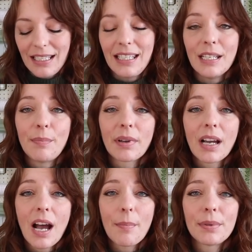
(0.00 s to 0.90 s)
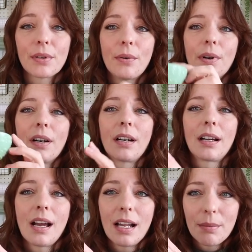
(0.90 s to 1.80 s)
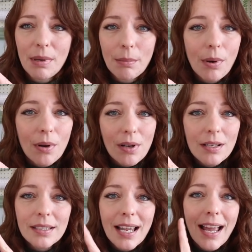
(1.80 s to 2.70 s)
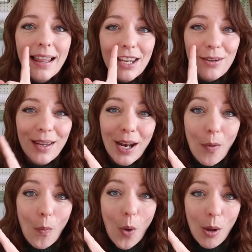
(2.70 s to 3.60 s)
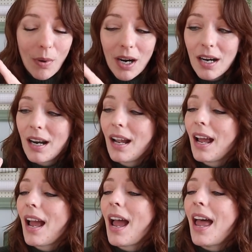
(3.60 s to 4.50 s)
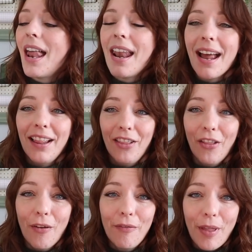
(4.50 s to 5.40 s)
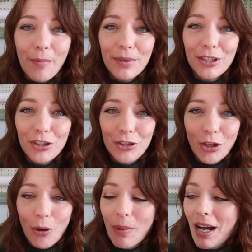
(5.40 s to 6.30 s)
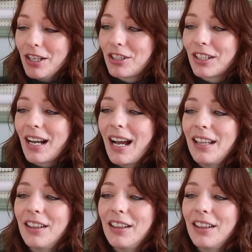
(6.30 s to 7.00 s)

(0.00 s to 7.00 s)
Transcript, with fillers: dip cups or condiment bowls that you can get at Walmart. And I love them so much. I